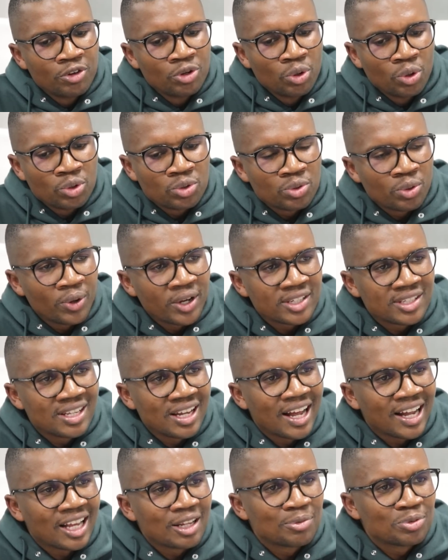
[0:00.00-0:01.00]
even those who
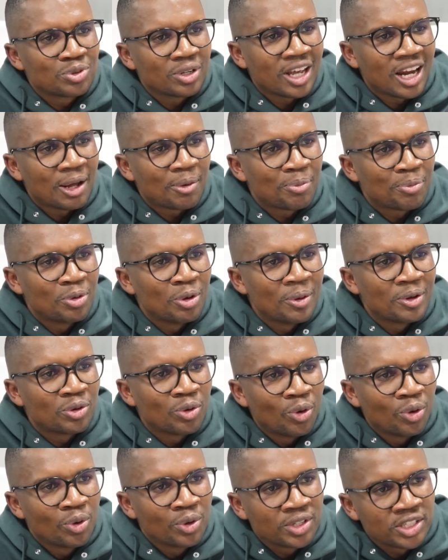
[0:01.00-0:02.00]
are saying against cadre
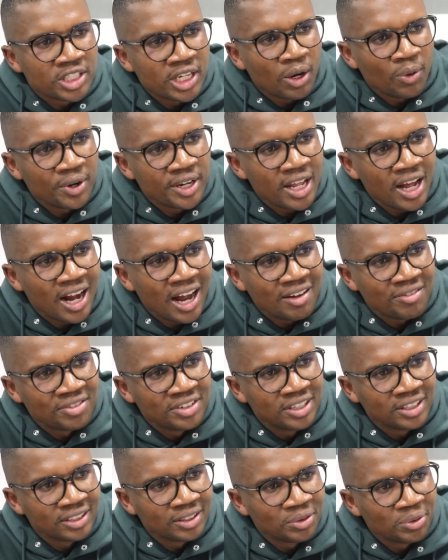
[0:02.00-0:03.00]
deployment, go and check where they're
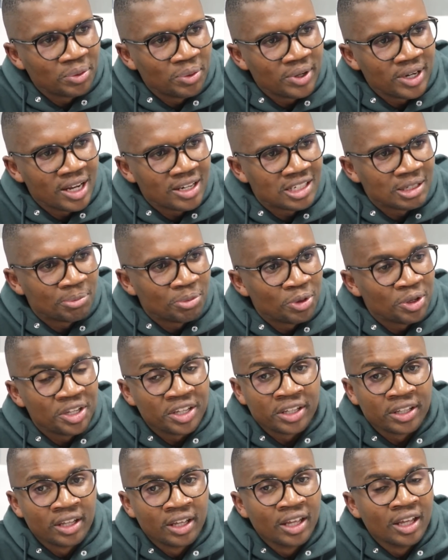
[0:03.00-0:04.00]
governing, who they're
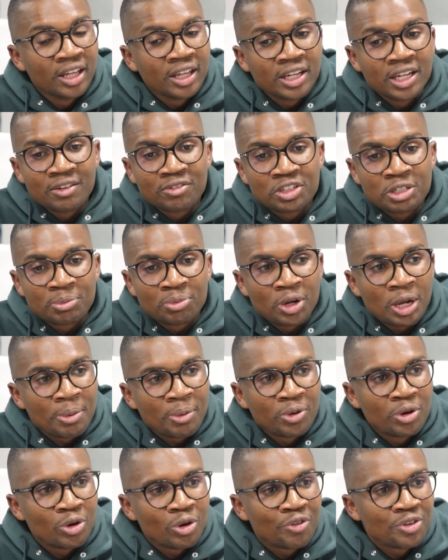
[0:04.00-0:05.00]
deploying. They've
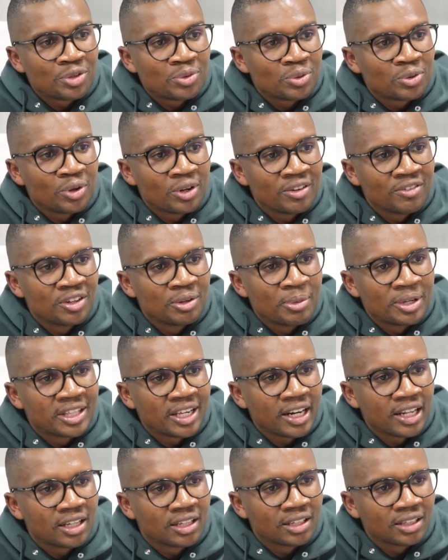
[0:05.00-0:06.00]
deployed people in office who don't
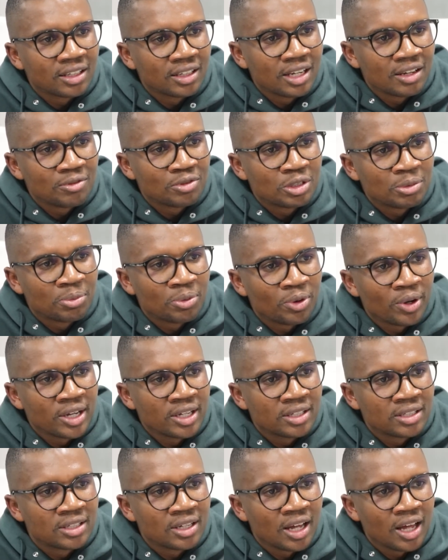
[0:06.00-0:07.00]
even matric. They've
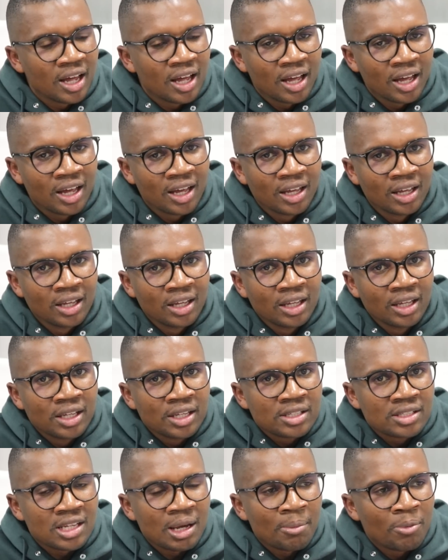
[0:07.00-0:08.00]
deployed
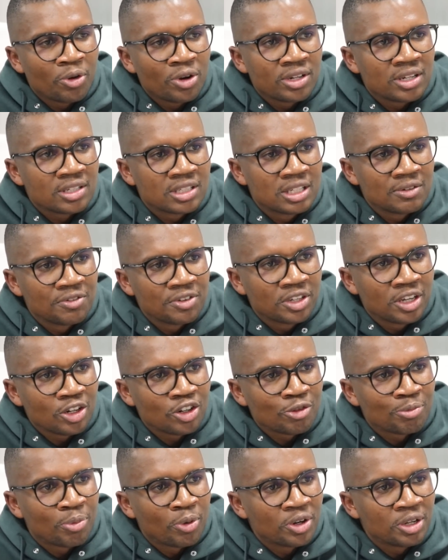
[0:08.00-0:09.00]
somebody's
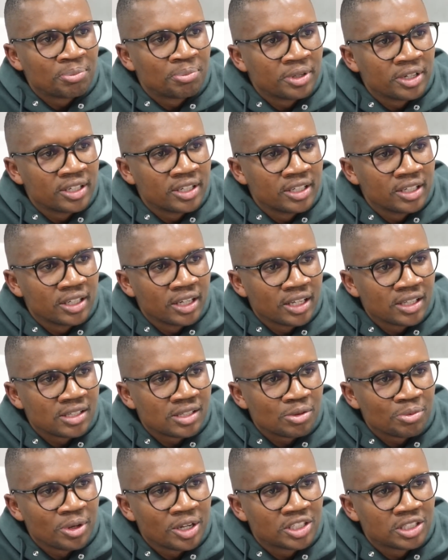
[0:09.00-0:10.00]
certificate of
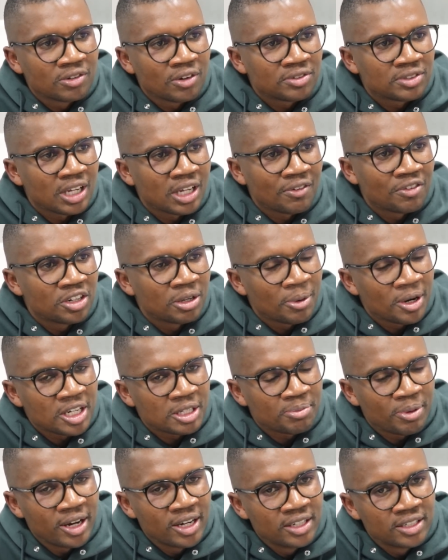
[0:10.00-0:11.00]
bodybuilding and to be a chief of staff in
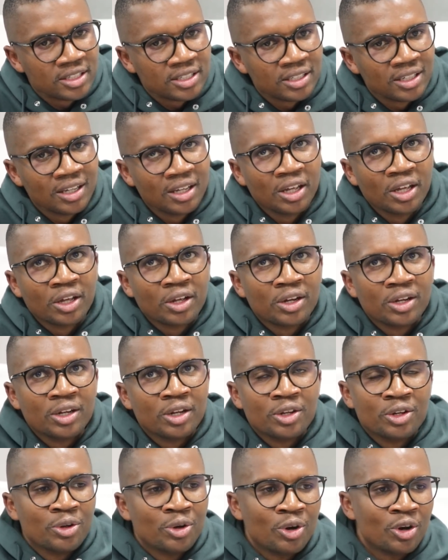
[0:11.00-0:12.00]
the municipality.
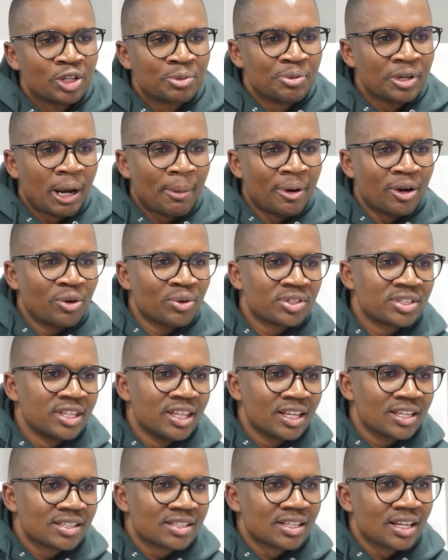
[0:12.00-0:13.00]
You don't speak about
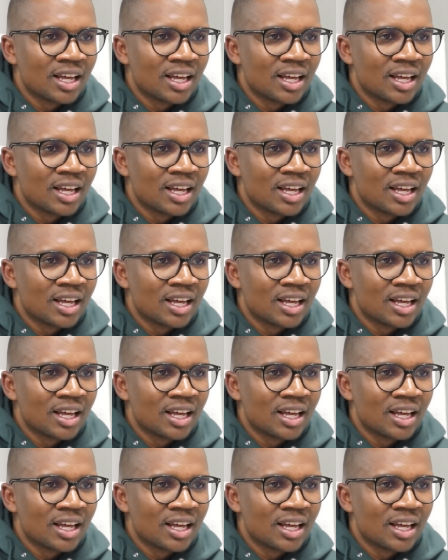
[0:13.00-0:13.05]
those things.